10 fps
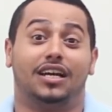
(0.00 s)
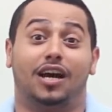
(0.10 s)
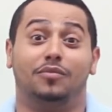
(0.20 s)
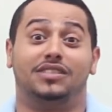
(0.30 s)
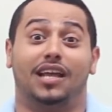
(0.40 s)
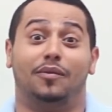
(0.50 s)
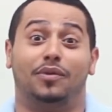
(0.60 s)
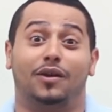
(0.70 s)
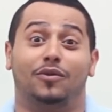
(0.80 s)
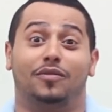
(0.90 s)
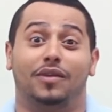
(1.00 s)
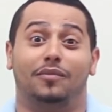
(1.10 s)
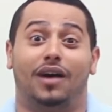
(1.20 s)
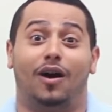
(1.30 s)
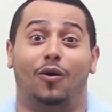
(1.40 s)
Come celebrate with me,
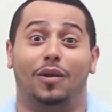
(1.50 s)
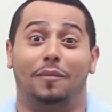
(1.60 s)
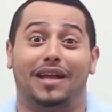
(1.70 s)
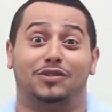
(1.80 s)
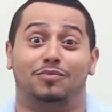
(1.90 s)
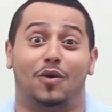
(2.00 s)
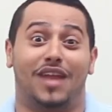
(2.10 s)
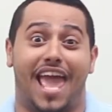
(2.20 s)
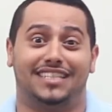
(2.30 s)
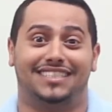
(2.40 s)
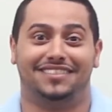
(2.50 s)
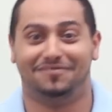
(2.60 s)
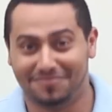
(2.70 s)
my holy matrimonies.